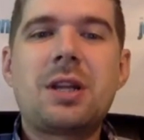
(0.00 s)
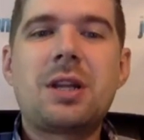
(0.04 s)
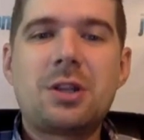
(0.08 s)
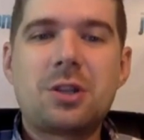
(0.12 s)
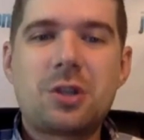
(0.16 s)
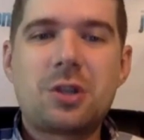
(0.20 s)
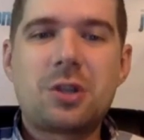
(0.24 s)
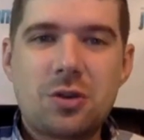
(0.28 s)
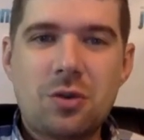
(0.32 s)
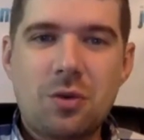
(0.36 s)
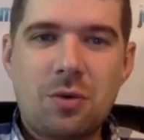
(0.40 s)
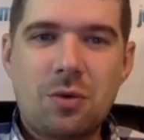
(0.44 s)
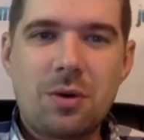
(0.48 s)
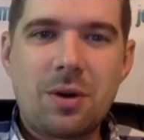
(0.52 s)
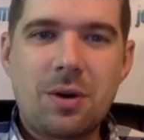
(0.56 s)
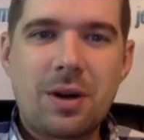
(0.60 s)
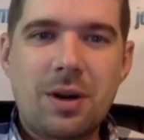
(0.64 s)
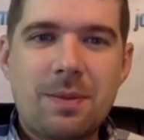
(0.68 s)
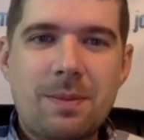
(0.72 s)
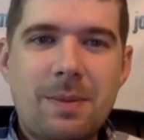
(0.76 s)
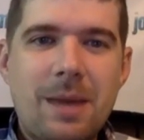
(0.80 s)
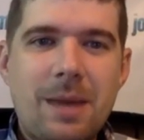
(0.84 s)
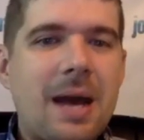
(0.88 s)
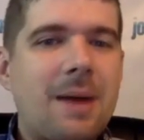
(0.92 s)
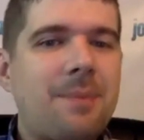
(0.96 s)
historic
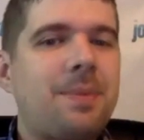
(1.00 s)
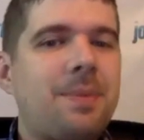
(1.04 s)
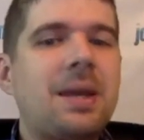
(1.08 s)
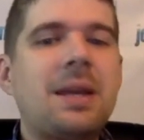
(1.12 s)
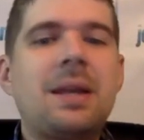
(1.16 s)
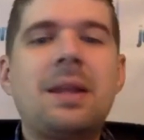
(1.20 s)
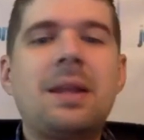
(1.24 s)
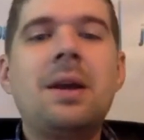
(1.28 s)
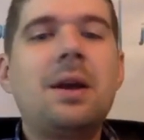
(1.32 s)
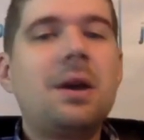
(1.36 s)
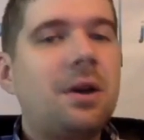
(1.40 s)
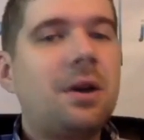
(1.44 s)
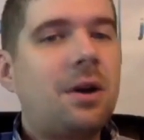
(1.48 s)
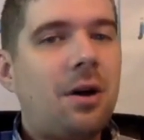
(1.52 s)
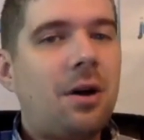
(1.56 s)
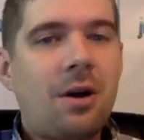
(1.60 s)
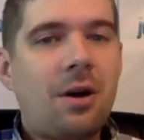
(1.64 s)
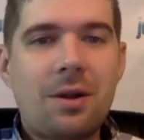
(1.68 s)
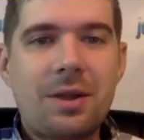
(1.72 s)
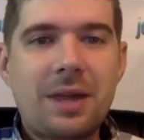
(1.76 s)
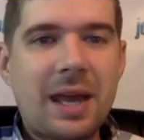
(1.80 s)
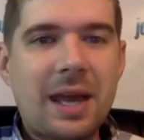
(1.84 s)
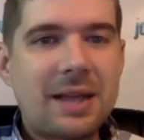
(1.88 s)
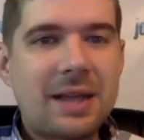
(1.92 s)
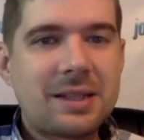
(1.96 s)
mapping,
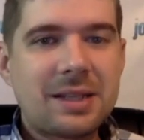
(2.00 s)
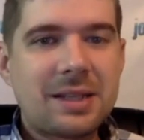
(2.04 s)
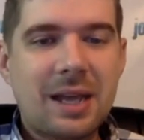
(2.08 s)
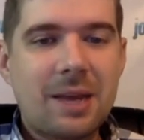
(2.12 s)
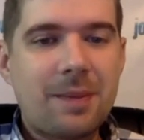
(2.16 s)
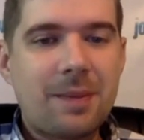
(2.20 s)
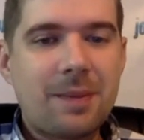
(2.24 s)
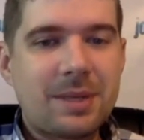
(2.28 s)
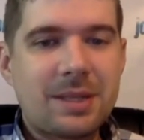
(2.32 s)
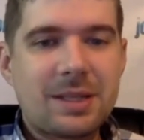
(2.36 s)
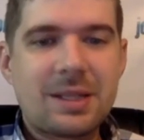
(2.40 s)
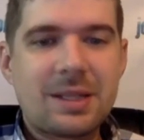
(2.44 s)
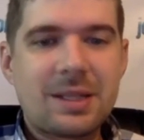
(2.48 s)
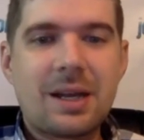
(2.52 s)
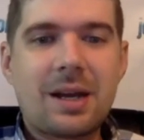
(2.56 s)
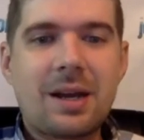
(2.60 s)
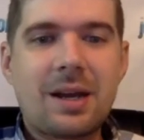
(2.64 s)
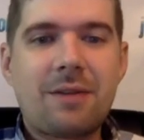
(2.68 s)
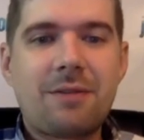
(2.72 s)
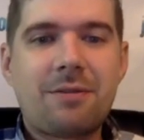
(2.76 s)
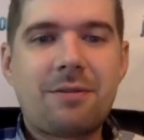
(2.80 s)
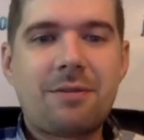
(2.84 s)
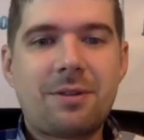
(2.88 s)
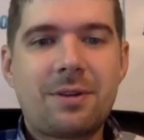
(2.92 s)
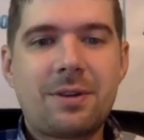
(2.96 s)
all that type of
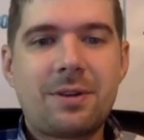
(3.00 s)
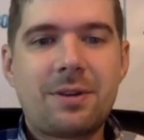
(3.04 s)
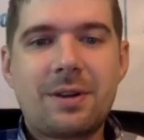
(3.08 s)
stuff?